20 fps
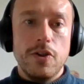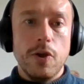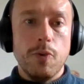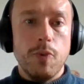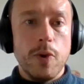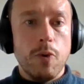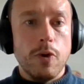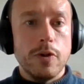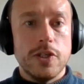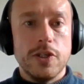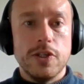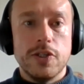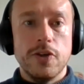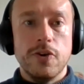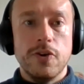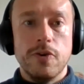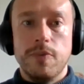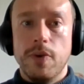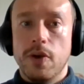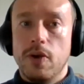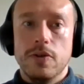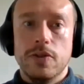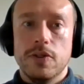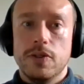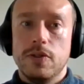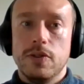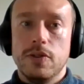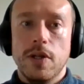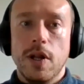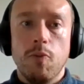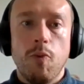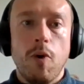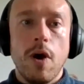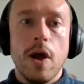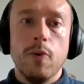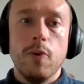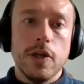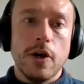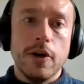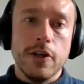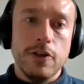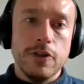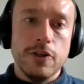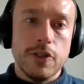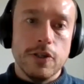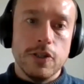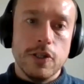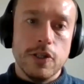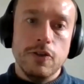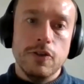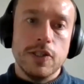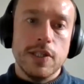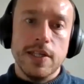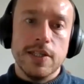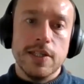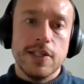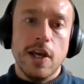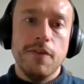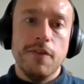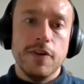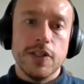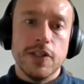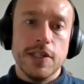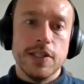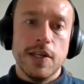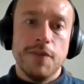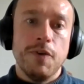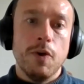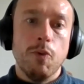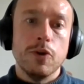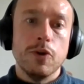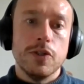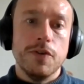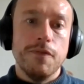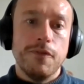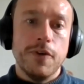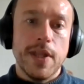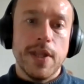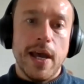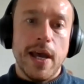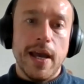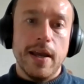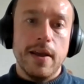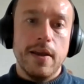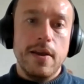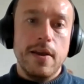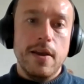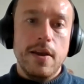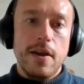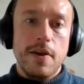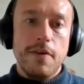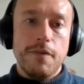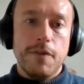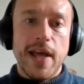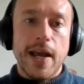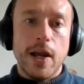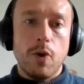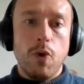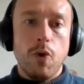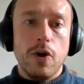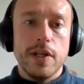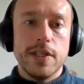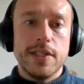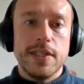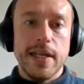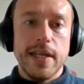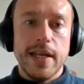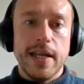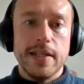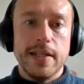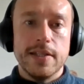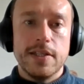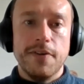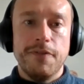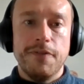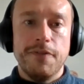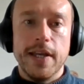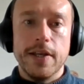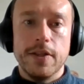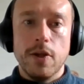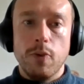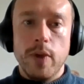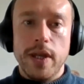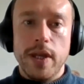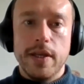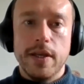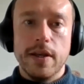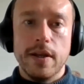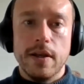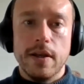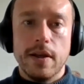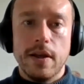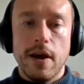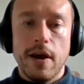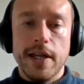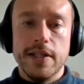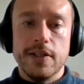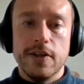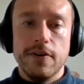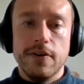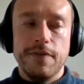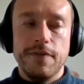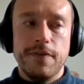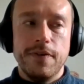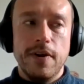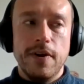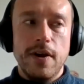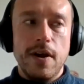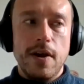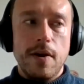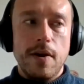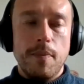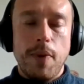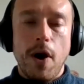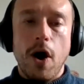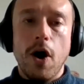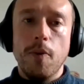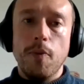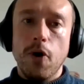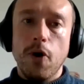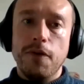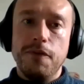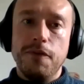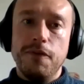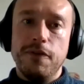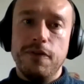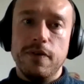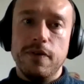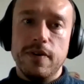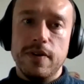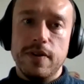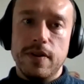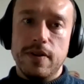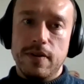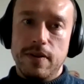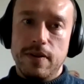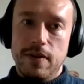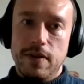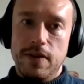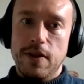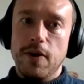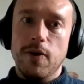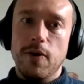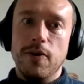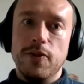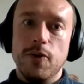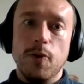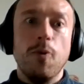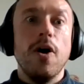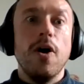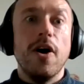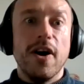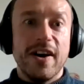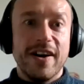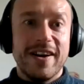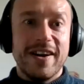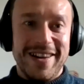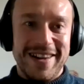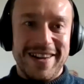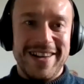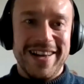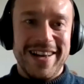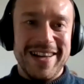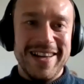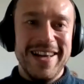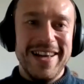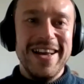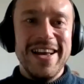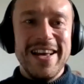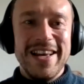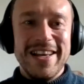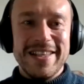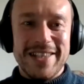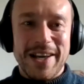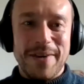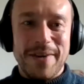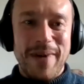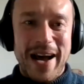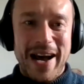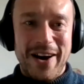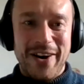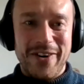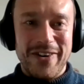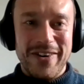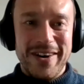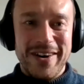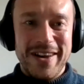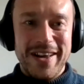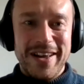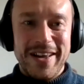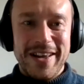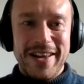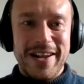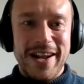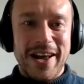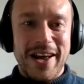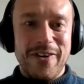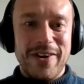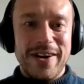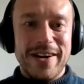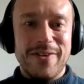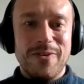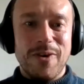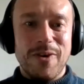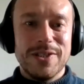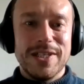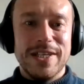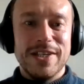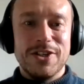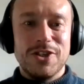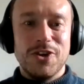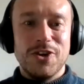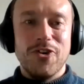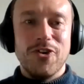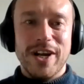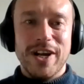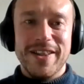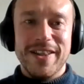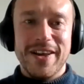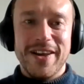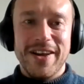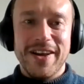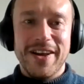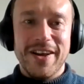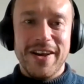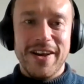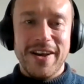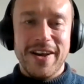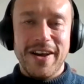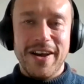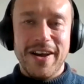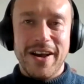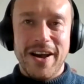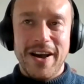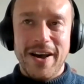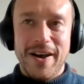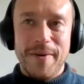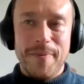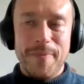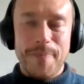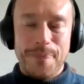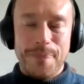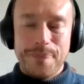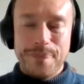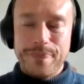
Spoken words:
want to do, because why would our users use these services if it wasn't for that quality? And to think that we can kind of palm off the work somehow, and whilst ensuring that